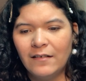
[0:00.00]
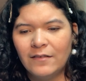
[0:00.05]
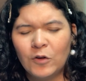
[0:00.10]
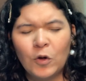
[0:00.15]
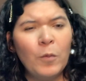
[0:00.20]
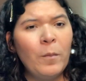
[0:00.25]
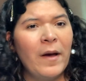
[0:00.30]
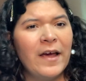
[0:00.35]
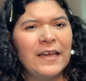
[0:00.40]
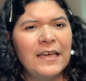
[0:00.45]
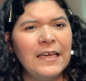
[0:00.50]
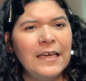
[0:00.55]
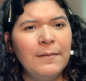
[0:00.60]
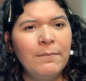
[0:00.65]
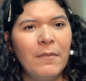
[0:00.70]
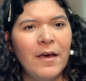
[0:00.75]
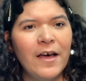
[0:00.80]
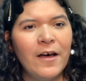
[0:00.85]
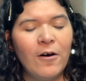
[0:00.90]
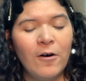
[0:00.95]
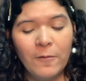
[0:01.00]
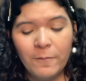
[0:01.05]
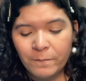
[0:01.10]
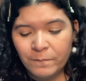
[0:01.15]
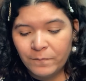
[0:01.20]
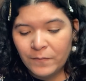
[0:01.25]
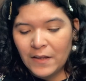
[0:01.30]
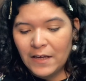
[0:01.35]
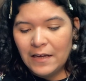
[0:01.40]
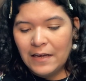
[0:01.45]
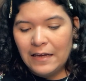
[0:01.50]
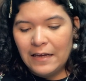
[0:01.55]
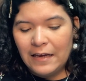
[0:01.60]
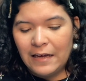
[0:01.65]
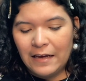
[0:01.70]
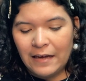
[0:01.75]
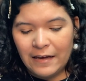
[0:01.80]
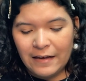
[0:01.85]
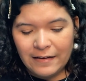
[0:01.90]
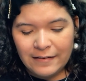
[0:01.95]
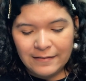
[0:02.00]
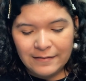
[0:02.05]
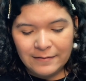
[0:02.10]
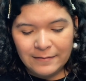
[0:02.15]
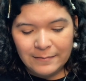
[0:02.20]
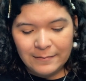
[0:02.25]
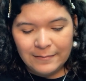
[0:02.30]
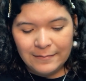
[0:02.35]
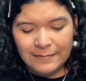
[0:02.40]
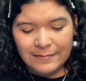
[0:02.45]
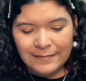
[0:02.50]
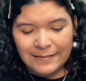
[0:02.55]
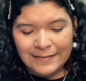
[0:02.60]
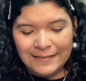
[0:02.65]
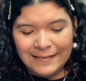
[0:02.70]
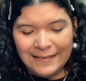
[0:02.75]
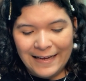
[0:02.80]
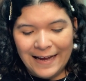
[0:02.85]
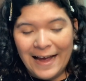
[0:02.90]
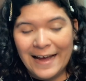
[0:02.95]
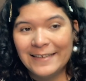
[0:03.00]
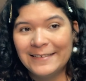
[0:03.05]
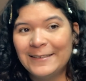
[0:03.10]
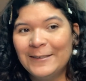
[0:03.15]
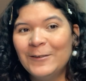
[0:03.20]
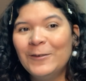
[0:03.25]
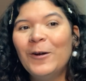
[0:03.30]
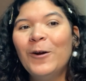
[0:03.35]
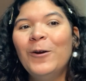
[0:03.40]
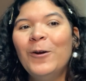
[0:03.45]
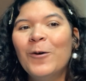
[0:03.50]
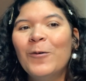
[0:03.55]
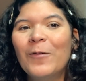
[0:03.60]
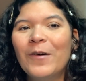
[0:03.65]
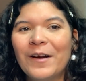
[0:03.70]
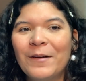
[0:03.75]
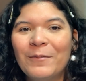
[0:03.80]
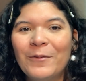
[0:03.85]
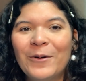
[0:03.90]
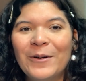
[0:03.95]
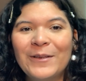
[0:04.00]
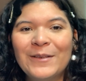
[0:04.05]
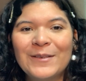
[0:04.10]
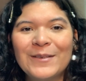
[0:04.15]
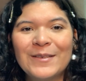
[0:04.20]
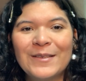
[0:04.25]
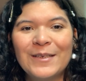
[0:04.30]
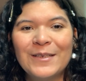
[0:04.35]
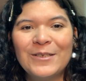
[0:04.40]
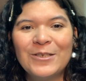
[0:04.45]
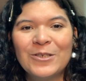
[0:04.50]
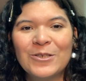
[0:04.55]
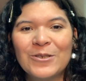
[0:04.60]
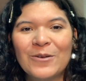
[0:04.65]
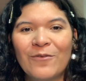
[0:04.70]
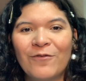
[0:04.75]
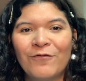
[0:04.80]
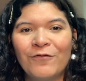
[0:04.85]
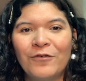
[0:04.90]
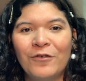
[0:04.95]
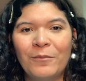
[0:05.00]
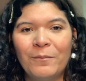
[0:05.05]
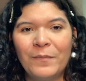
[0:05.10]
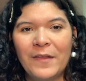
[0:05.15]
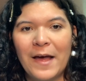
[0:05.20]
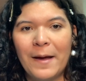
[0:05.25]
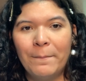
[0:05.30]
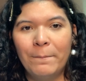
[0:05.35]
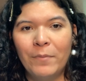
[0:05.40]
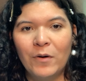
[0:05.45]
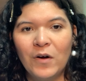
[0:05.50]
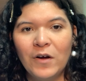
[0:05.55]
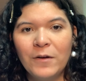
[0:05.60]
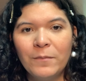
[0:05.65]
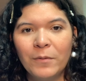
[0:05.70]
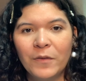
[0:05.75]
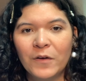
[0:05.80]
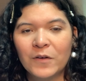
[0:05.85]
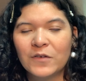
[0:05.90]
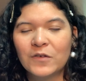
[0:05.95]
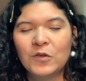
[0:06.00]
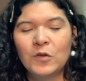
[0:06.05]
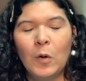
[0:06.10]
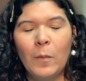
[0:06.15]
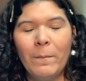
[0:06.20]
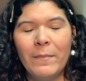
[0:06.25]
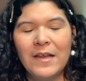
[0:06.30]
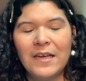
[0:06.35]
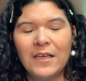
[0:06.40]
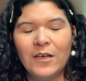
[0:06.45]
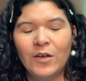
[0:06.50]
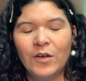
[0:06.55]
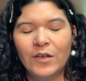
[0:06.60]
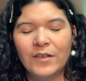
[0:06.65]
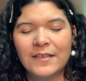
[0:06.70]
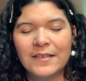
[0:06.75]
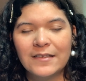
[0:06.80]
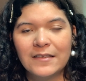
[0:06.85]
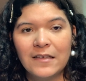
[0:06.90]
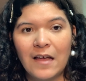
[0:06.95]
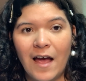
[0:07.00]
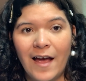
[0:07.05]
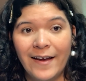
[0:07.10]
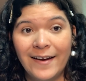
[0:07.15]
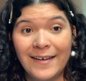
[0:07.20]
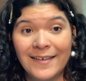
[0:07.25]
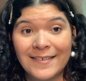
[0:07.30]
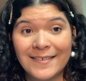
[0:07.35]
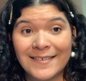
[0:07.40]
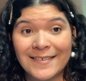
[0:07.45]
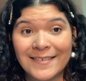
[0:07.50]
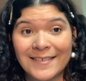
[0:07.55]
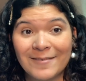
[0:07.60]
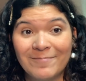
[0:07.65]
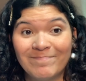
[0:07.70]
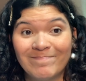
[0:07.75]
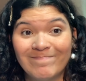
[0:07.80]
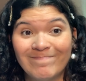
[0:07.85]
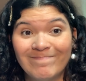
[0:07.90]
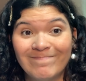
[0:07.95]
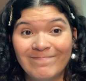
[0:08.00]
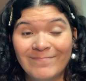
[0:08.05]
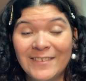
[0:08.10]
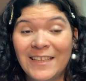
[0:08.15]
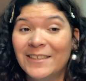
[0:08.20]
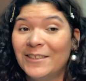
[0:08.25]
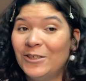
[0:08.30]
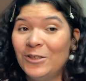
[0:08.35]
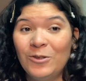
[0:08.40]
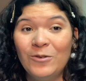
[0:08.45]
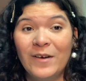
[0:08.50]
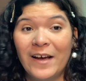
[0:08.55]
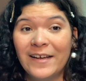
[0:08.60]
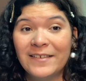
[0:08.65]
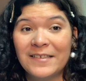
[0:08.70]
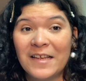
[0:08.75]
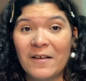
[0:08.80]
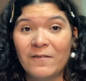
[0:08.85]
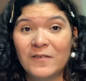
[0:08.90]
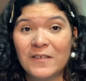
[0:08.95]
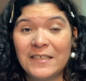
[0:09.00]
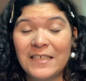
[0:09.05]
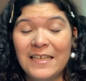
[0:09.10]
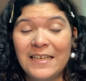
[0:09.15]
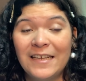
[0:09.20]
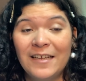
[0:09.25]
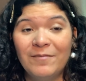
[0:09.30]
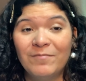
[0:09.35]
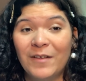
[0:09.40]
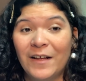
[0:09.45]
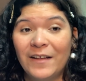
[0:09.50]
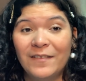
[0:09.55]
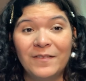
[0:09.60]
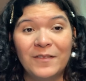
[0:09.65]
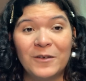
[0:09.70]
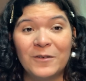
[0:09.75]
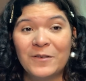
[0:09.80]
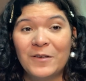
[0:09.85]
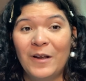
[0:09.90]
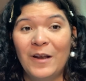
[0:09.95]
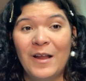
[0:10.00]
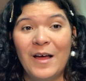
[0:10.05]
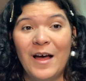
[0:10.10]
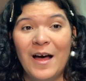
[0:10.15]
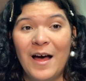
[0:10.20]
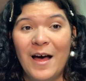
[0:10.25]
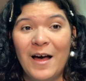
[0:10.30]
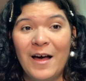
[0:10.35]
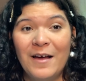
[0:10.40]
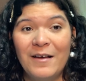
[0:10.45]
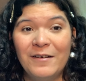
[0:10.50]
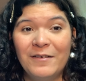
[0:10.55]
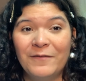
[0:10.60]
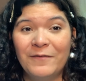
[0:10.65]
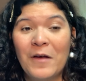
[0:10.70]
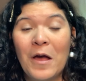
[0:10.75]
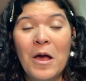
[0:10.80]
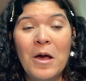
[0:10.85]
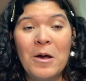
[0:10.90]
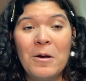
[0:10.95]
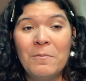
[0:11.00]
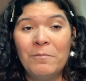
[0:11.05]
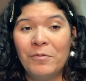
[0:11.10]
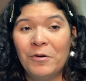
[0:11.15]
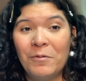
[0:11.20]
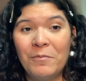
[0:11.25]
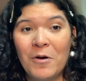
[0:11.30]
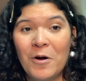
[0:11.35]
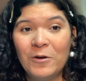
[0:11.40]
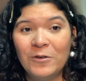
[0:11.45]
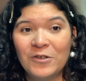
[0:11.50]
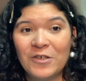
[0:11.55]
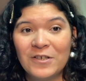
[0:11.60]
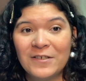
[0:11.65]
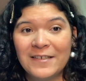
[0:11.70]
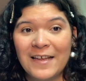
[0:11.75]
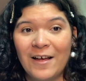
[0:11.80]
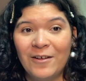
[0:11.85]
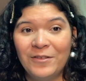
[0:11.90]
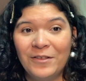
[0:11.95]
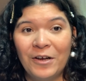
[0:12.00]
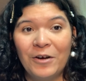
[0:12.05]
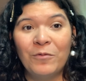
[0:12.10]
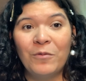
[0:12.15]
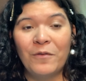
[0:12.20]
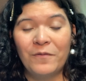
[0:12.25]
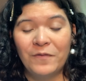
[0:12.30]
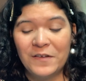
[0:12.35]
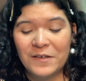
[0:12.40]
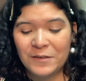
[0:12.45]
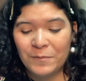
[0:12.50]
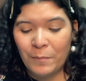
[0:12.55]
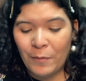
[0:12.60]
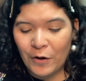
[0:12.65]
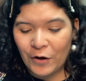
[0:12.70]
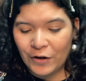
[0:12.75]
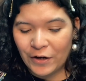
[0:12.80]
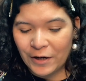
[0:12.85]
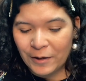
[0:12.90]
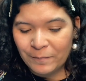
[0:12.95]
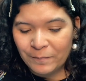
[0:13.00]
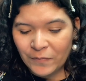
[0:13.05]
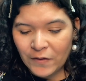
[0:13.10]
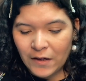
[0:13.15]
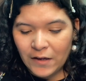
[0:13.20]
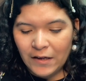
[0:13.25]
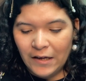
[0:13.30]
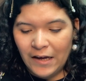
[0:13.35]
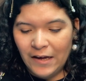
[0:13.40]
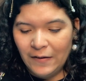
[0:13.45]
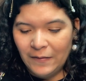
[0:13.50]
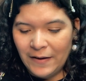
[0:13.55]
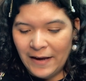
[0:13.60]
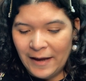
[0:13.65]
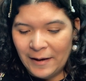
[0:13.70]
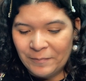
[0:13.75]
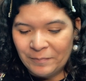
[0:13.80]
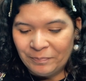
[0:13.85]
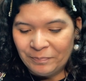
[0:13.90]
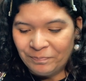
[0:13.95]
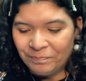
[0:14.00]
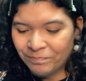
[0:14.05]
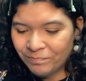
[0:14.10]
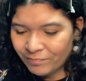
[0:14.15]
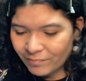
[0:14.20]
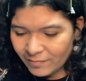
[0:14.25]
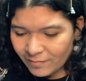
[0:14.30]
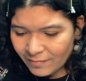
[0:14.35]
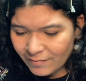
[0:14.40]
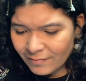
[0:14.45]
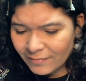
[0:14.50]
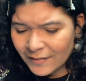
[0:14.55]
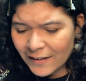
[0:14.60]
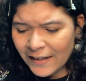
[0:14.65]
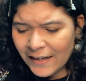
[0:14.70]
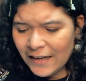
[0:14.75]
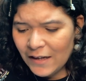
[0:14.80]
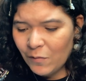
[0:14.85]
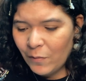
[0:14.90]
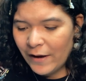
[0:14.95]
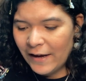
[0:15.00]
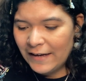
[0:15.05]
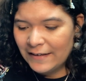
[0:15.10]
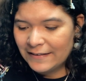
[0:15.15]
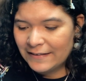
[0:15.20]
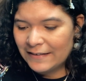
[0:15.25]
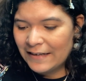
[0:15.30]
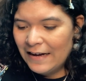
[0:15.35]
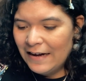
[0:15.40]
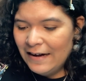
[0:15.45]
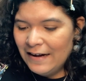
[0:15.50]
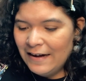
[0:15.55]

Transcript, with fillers: through my email, and I still don't know what I'm going to stitch from that book, but there's so many good designs. You guys have seen it. There's a lot of promotions out there with this book. Okay. Anyways,